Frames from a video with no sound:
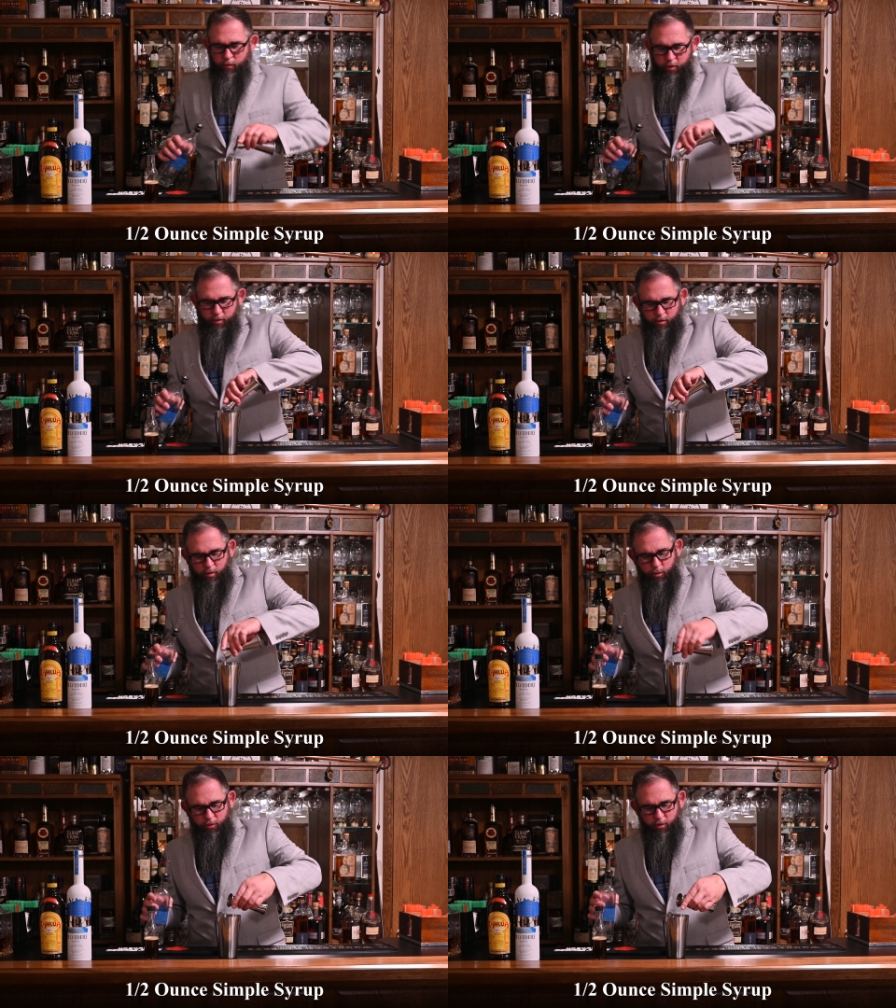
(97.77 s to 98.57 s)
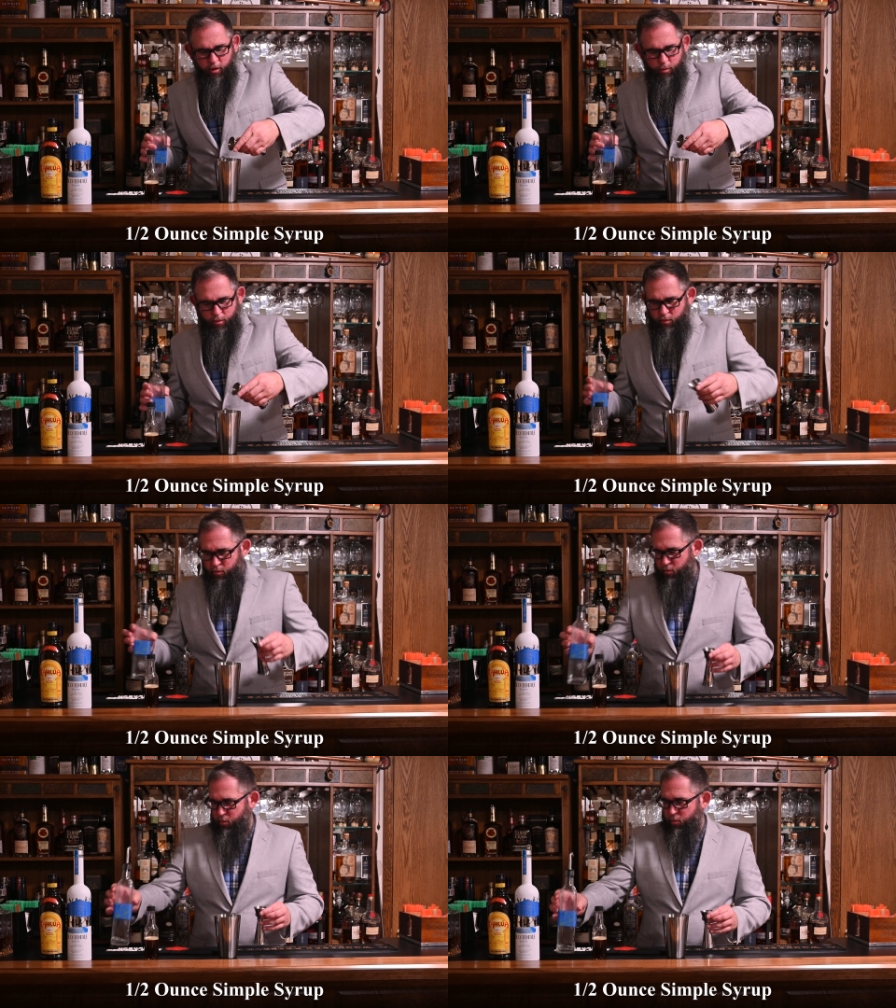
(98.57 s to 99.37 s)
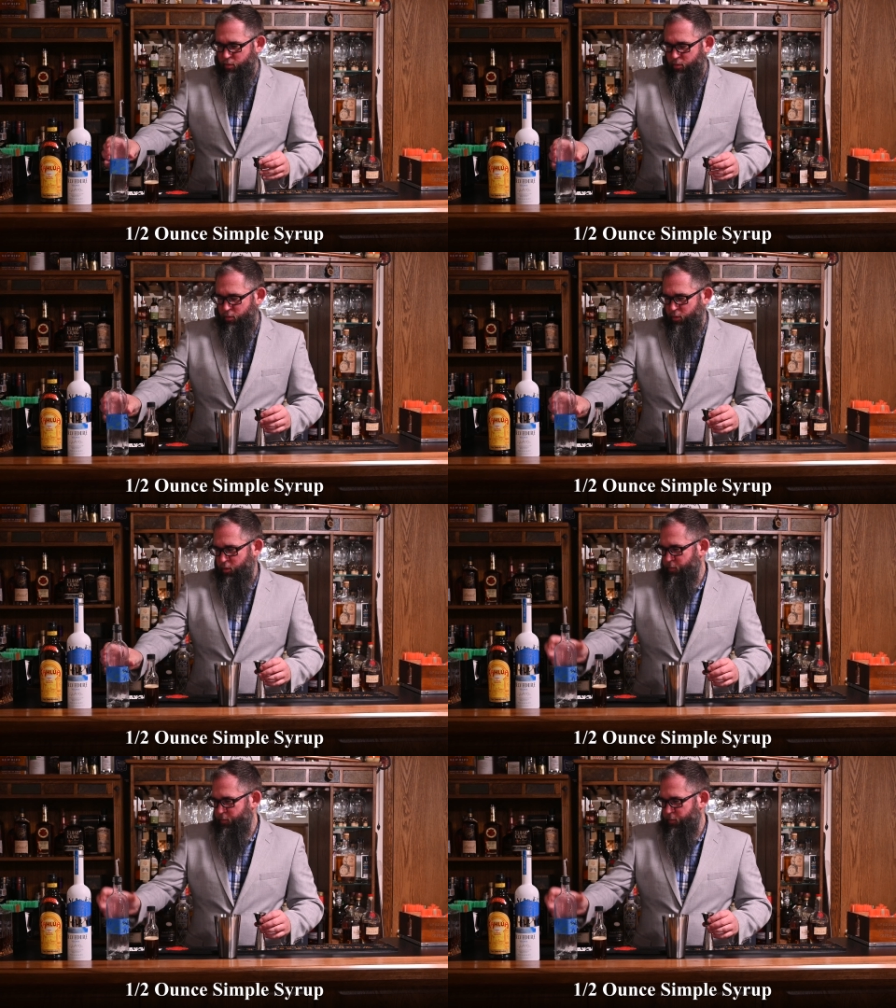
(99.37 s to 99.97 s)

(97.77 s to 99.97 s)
of just a simple syrup. And